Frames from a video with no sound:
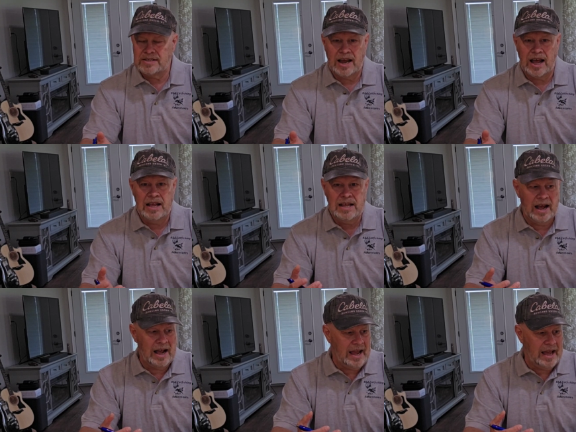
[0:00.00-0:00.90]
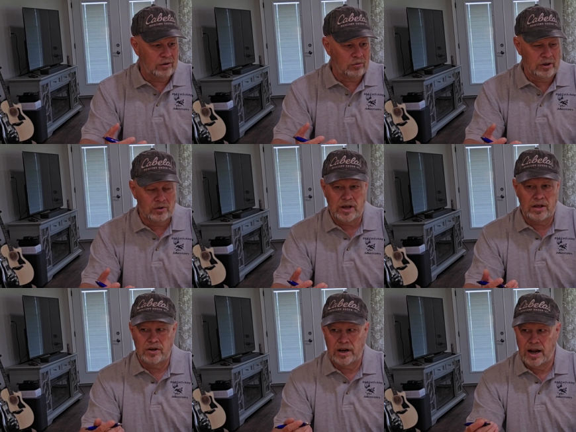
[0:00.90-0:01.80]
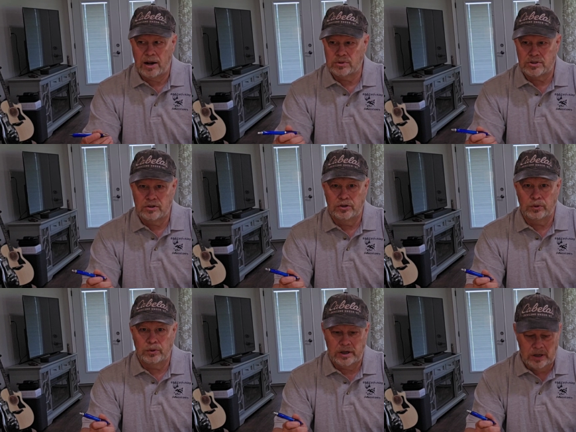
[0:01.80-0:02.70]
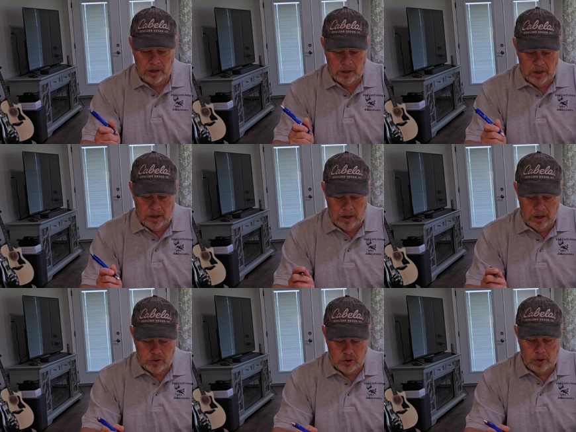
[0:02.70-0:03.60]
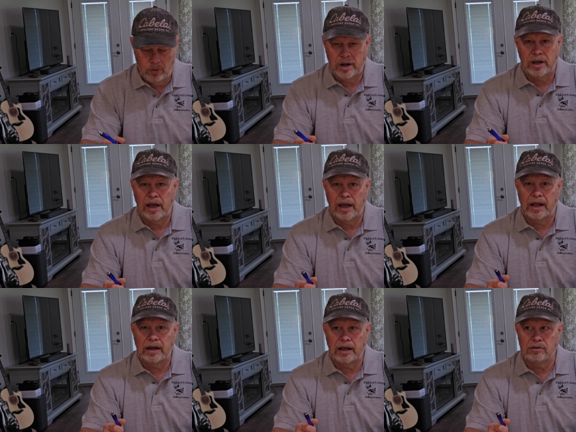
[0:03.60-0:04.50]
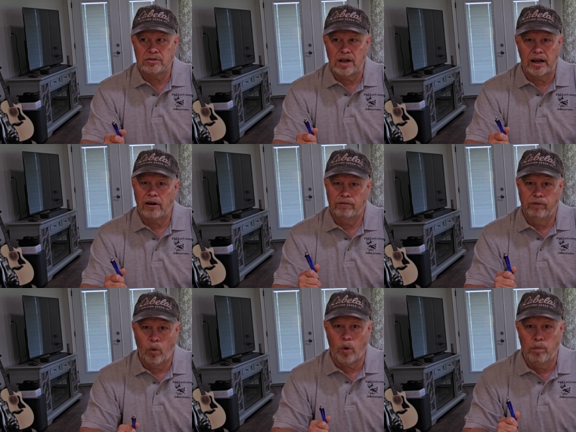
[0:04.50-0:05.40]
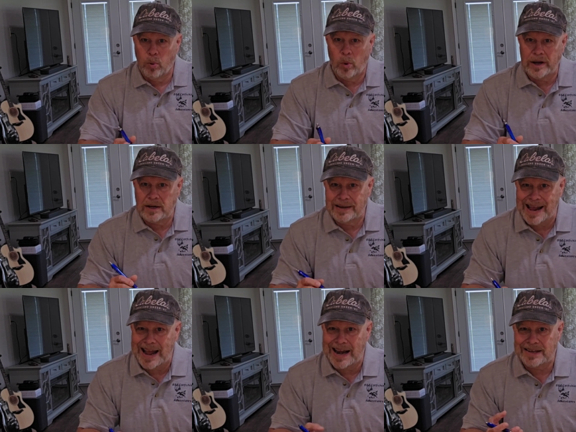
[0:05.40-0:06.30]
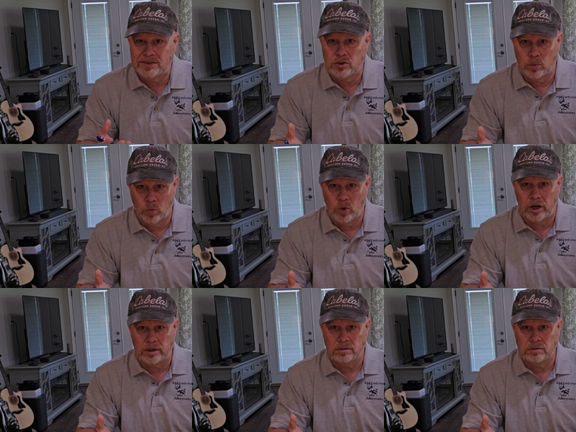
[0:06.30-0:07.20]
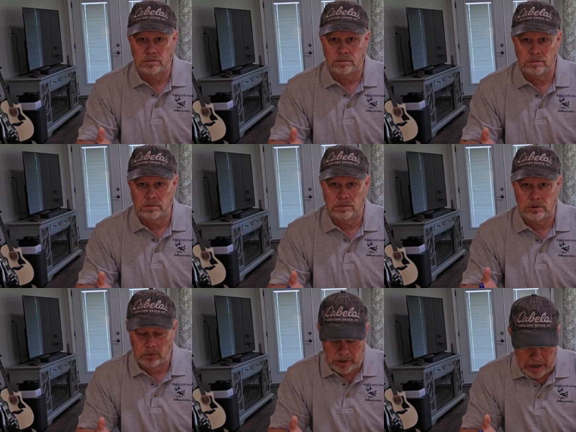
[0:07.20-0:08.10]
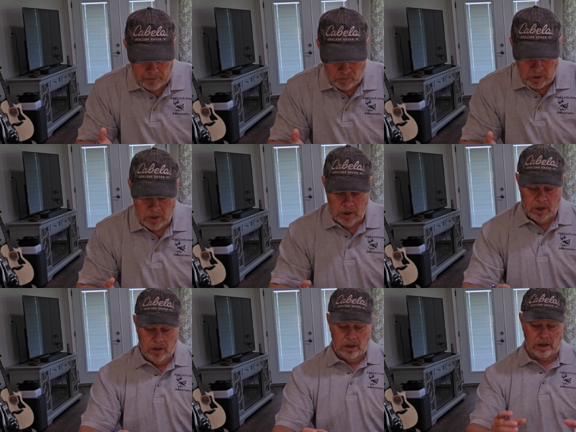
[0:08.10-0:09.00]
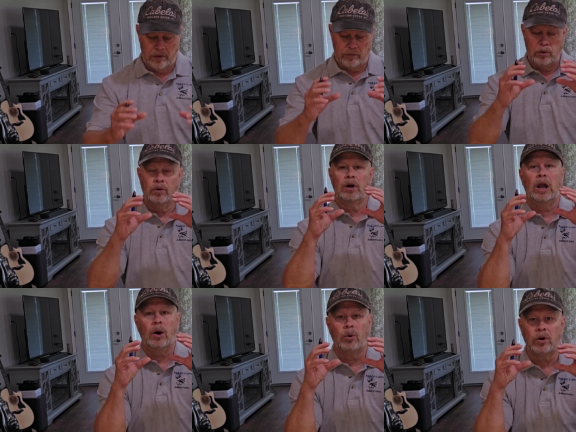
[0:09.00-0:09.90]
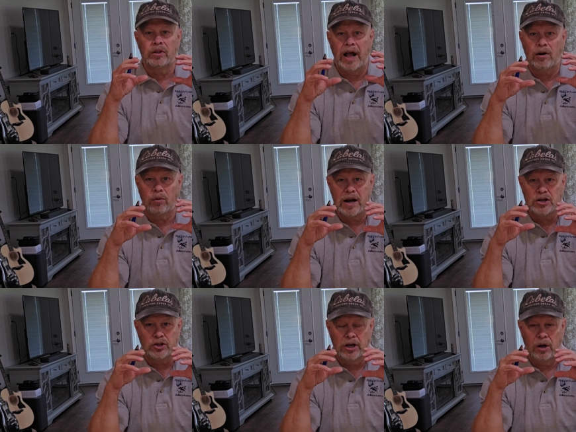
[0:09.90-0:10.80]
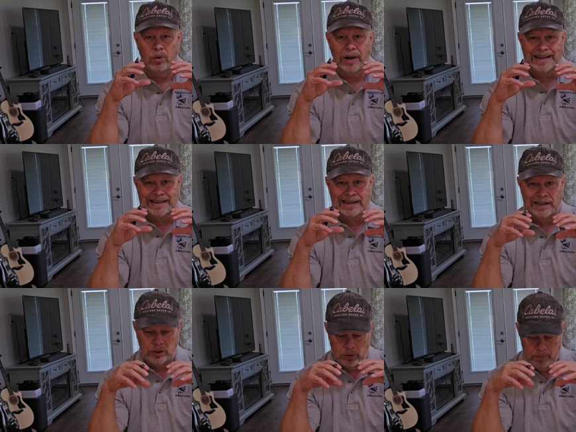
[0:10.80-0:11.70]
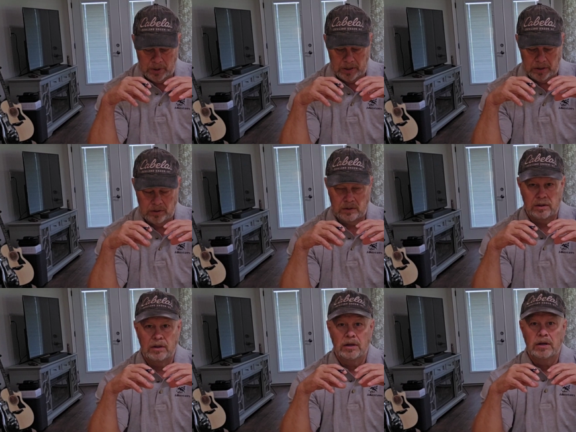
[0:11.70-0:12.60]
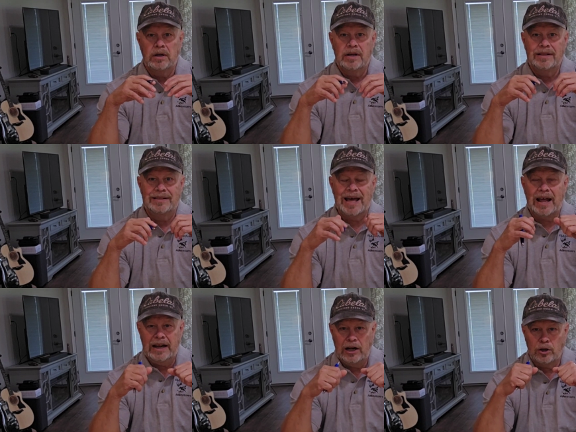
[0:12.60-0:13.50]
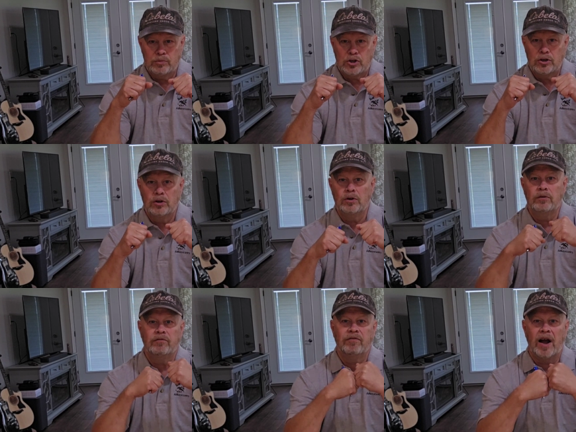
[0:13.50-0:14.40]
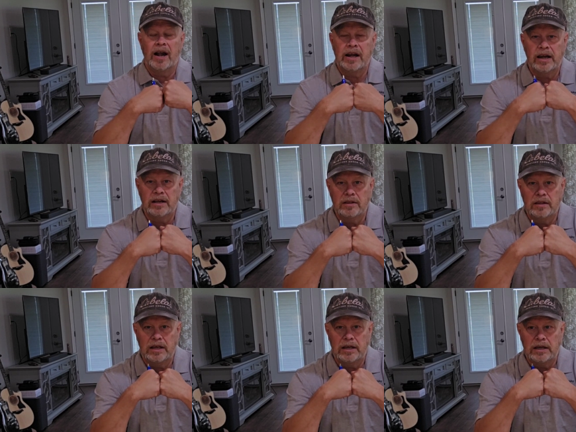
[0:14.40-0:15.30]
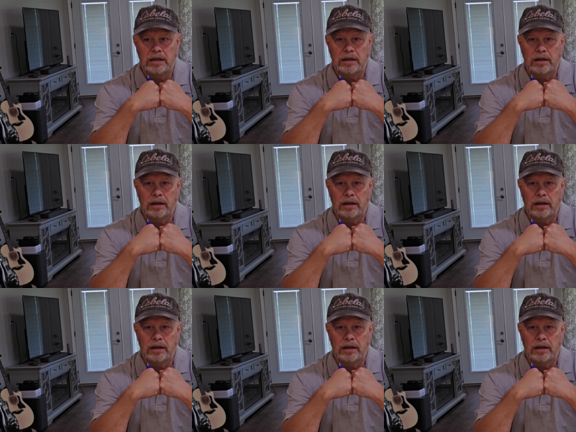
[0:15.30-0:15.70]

say I had a reel the other day I was doing, showing, and it's like a 4.9-1. Okay. If you lower that ratio a little bit, that helps you fighting the